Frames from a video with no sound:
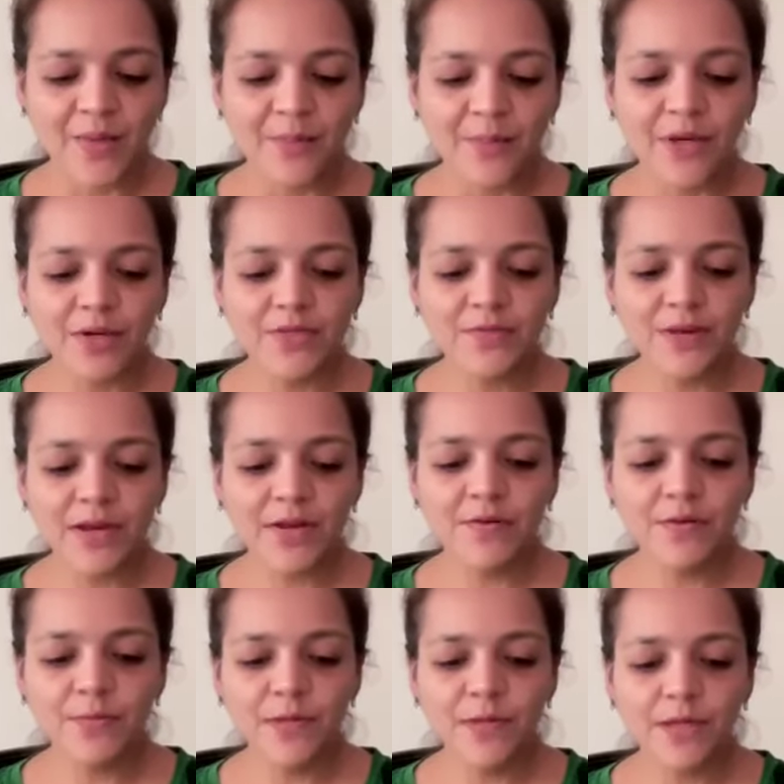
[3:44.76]
because
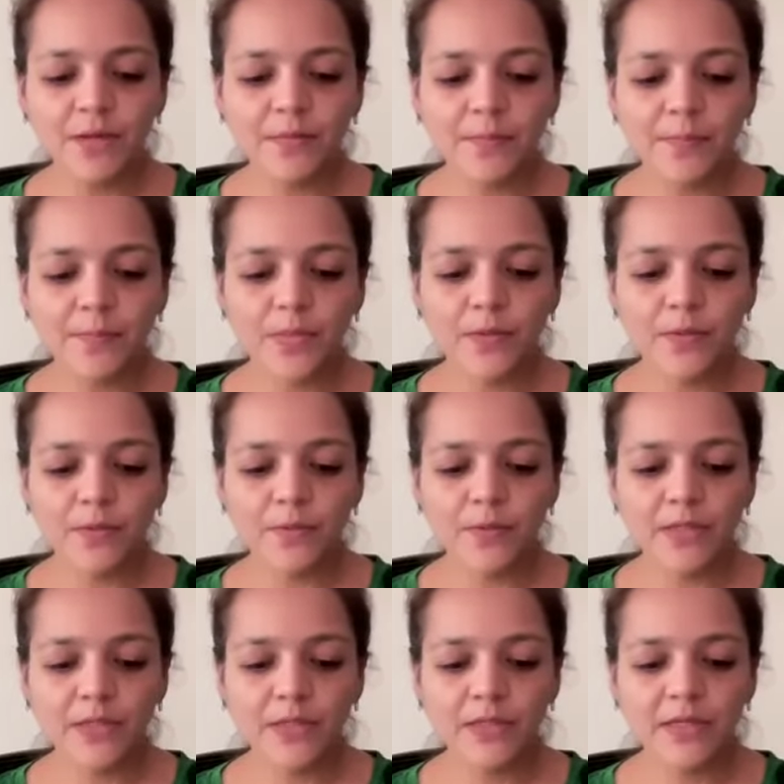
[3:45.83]
whenever we
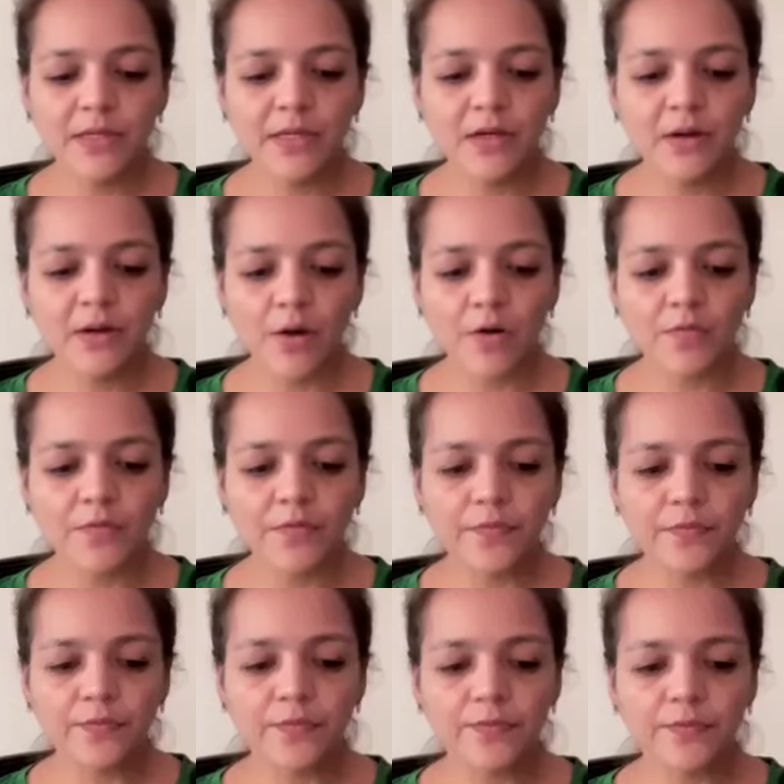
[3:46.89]
think of
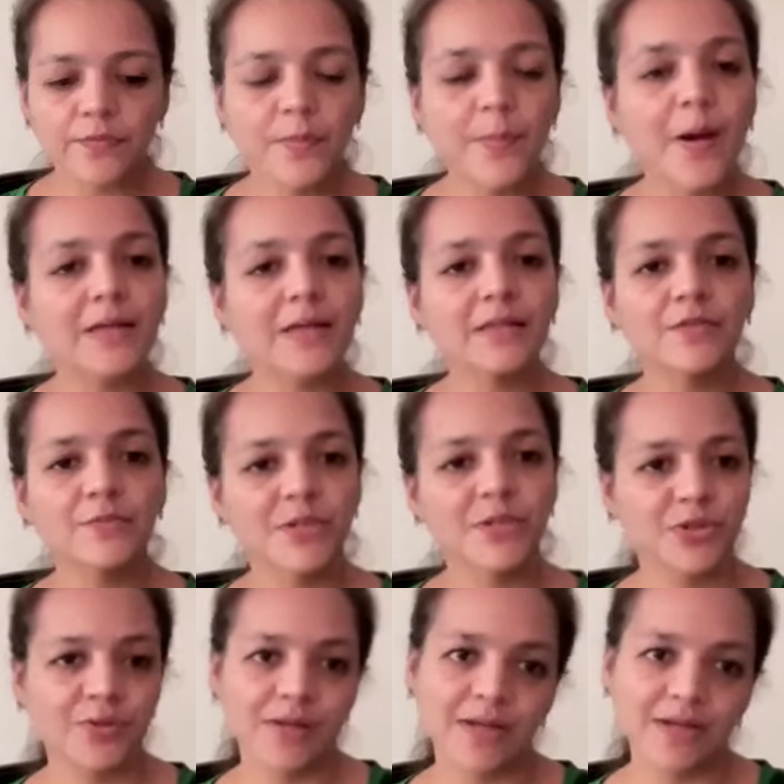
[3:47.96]
the path of
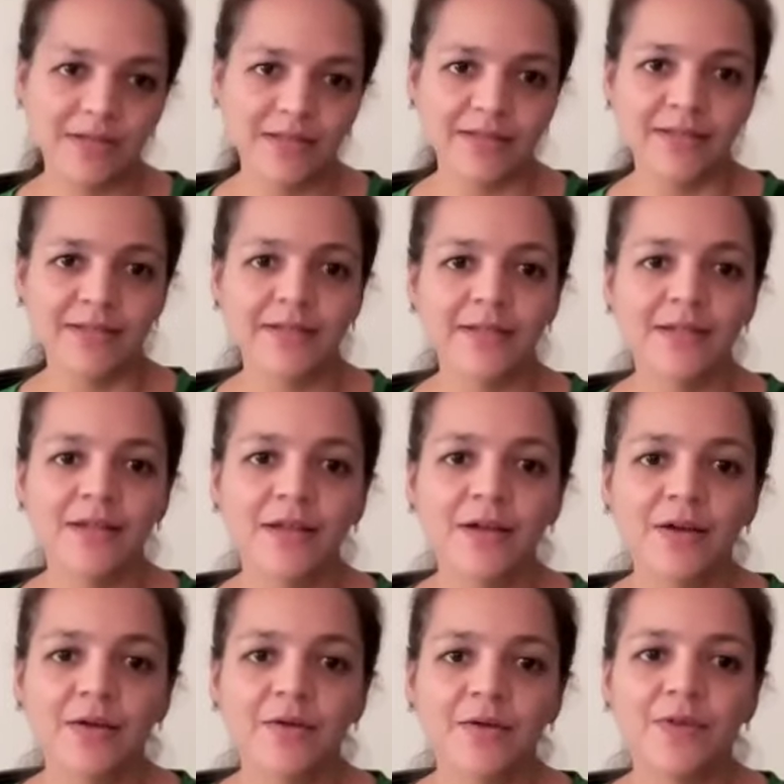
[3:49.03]
spirituality,
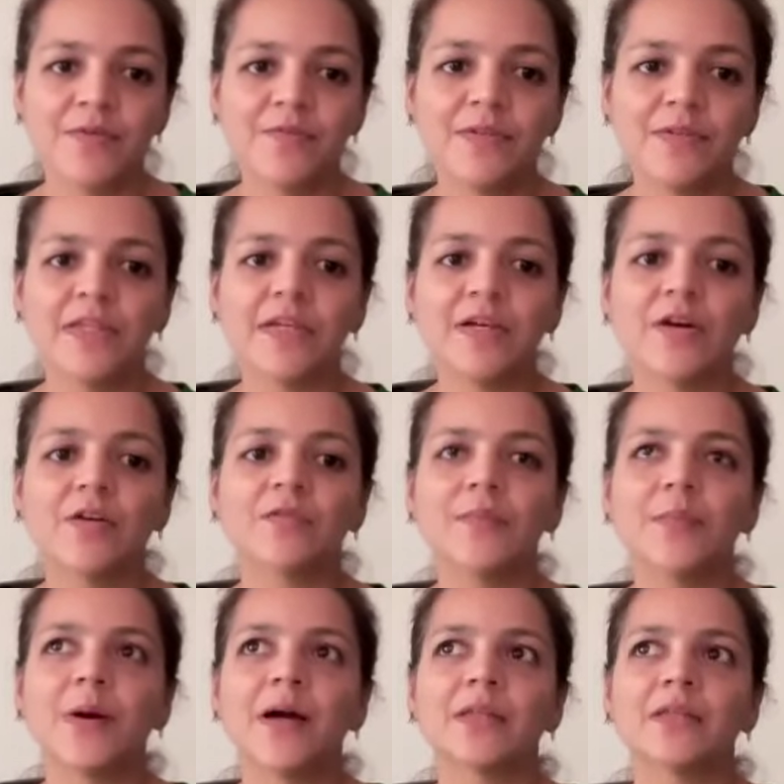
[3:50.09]
when we think of the
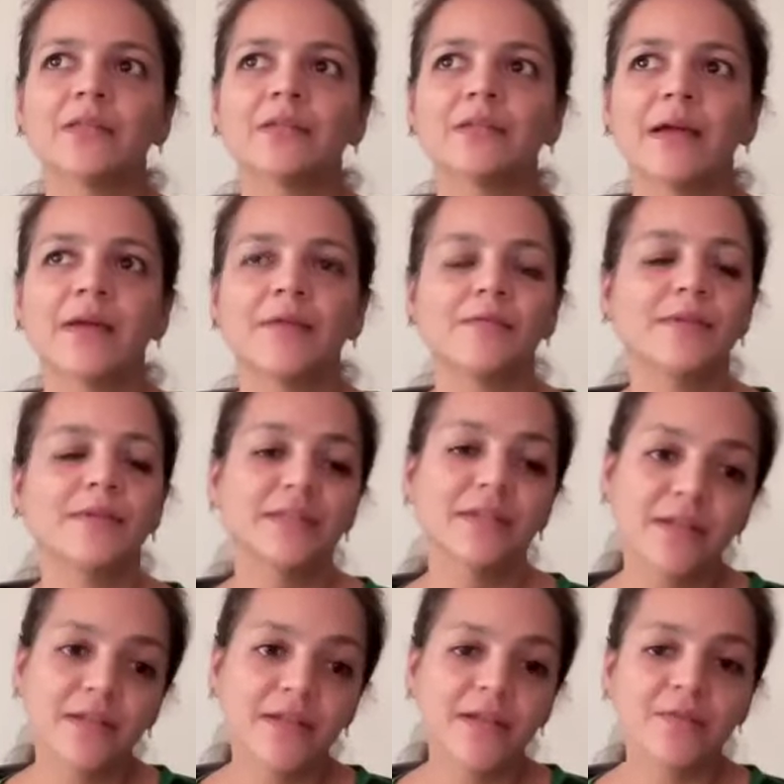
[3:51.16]
path and we
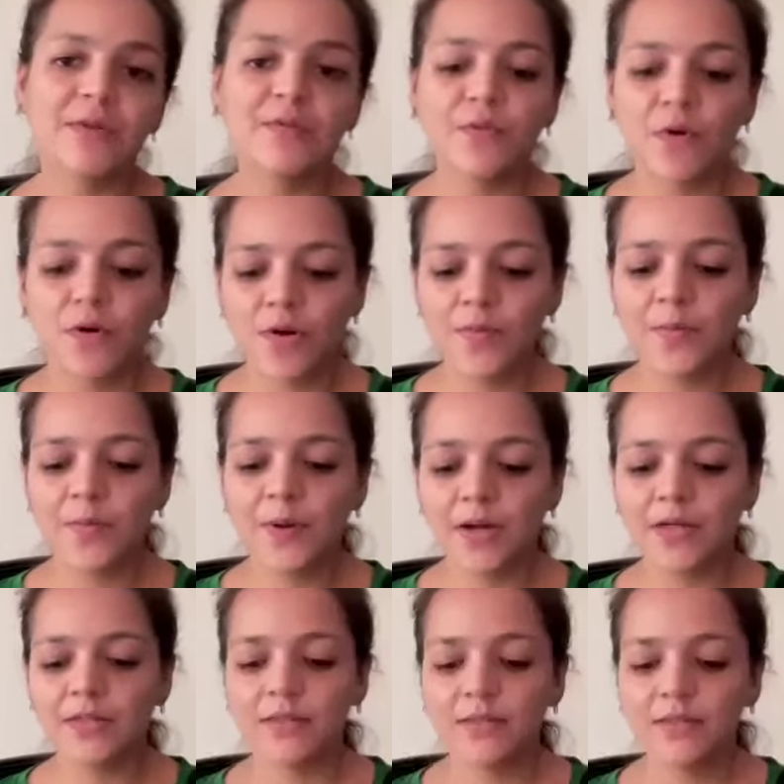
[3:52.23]
study and we walk on
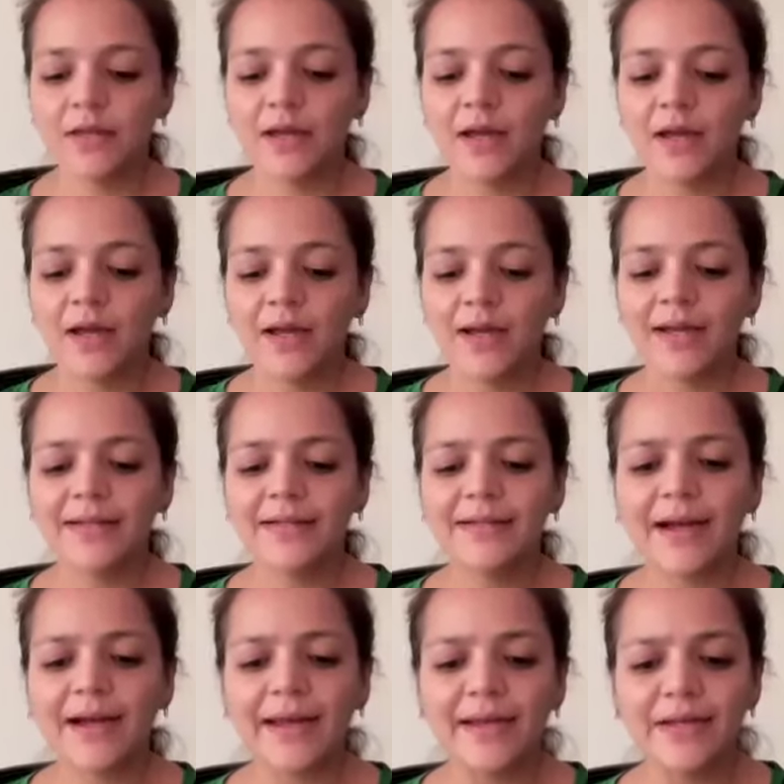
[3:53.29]
path, it
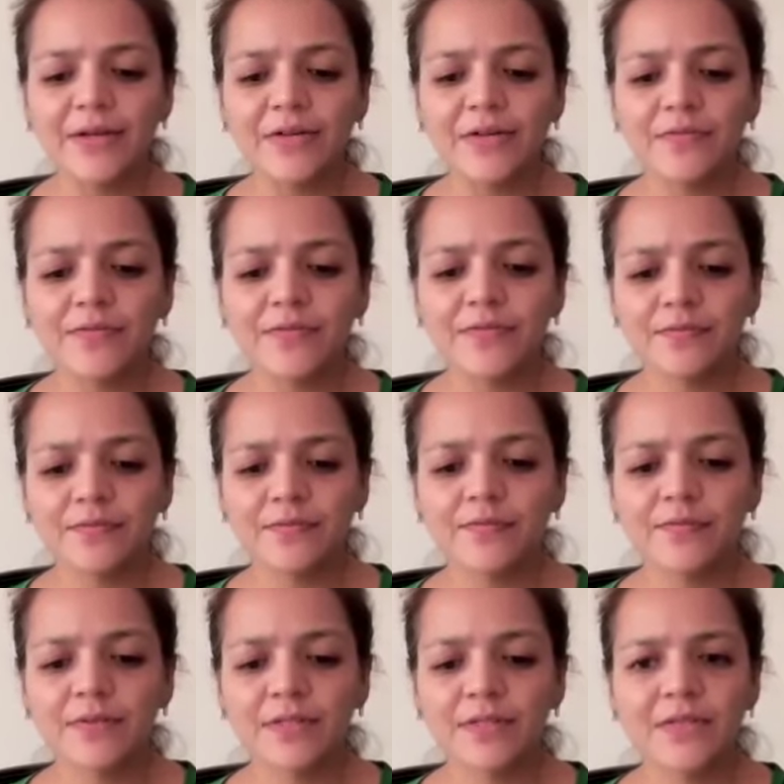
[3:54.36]
kind of
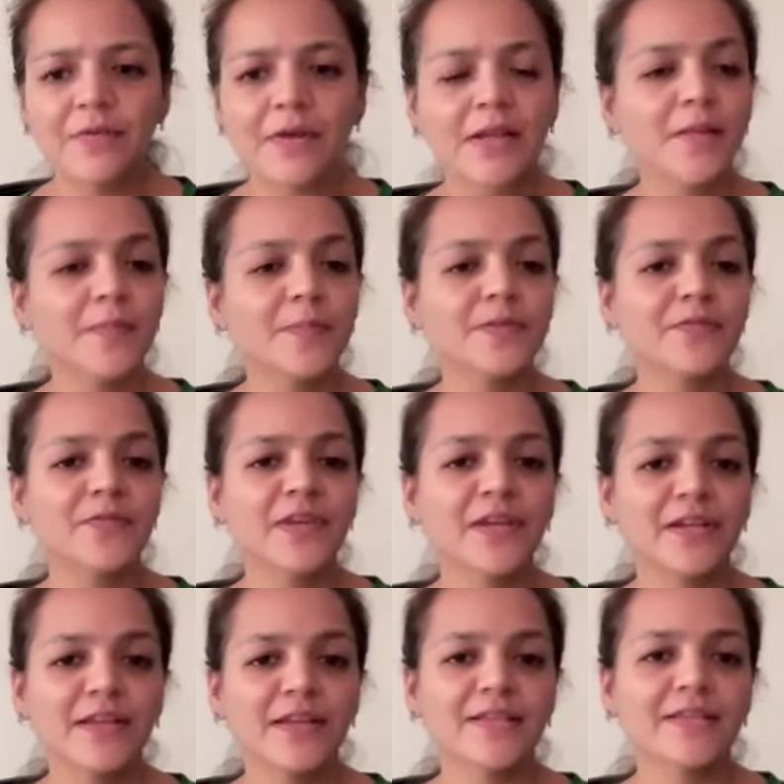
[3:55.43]
develops
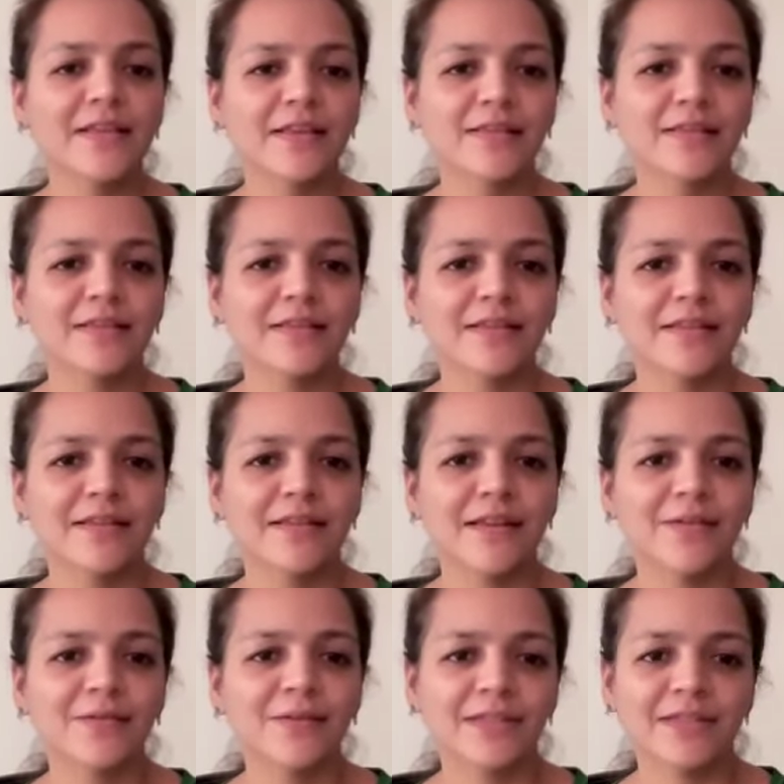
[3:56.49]
fearlessness
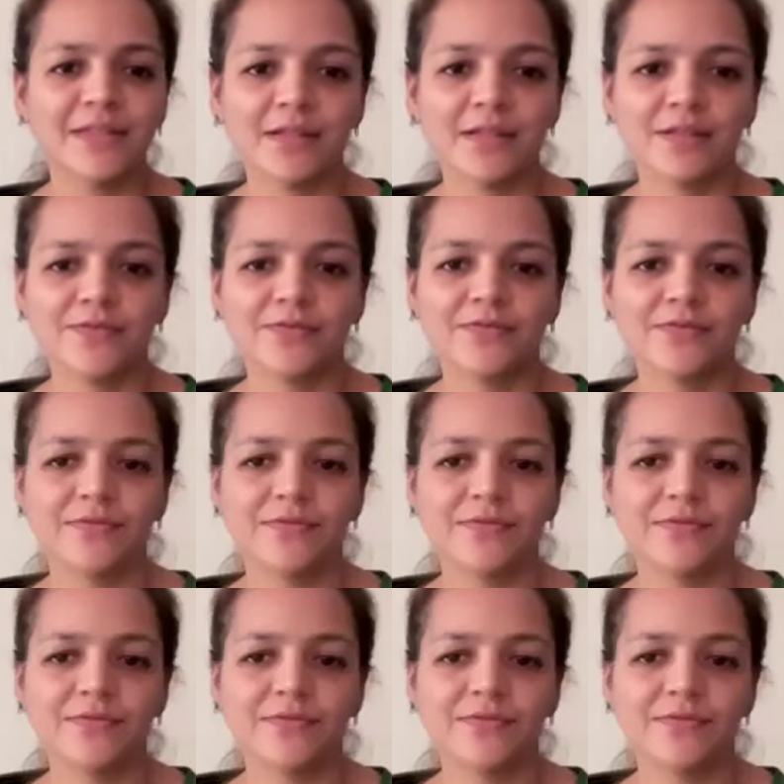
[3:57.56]
in oneself.